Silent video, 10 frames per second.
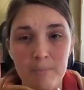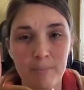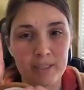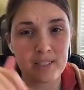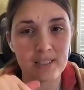
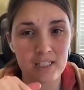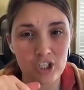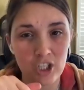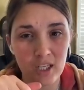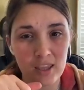but
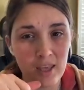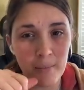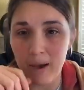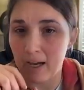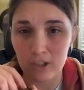stitching in
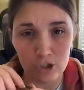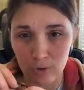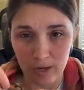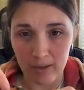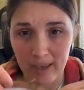them I do not